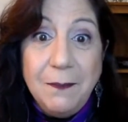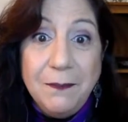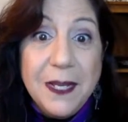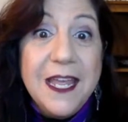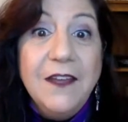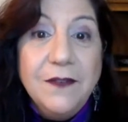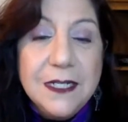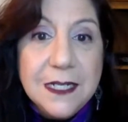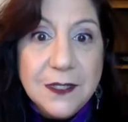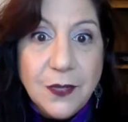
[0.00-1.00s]
But Canva
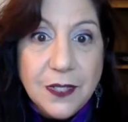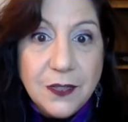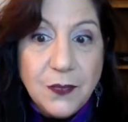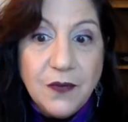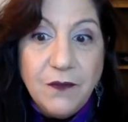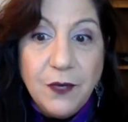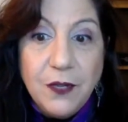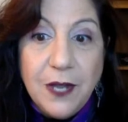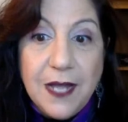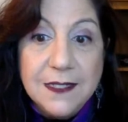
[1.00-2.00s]
does all this work for you
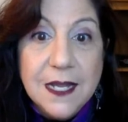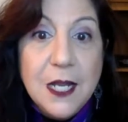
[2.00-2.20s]
guys.